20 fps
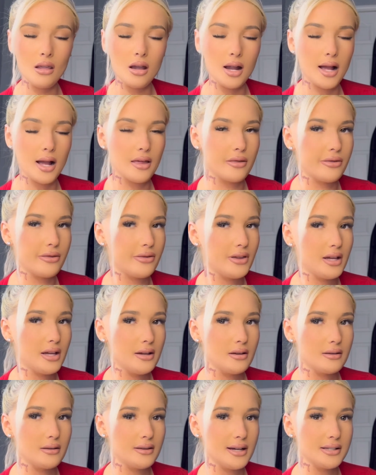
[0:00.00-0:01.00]
I
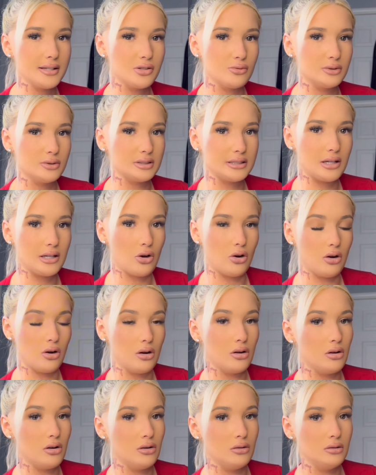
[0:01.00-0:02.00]
think that's really
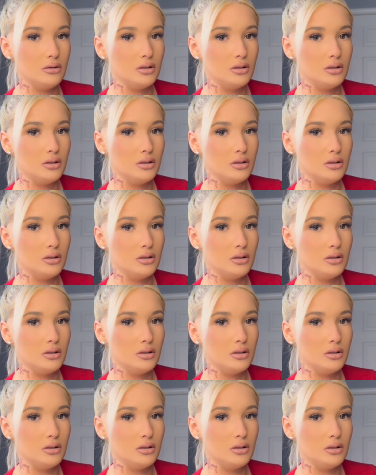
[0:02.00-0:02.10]
all.